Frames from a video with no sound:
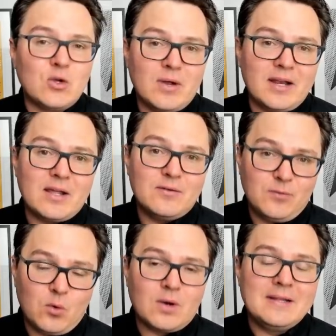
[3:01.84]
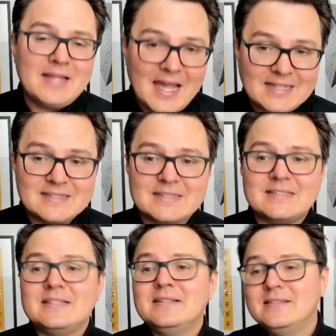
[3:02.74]
go running for the
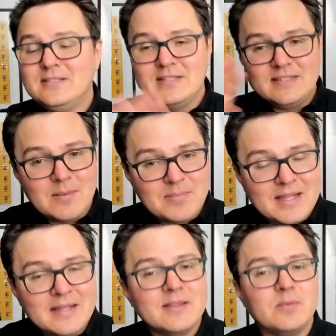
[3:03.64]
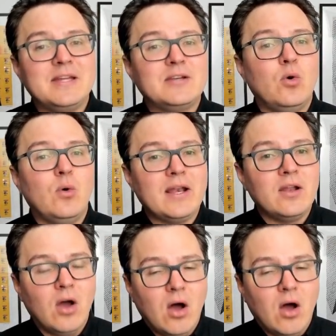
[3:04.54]
exits, dumping their Bitcoin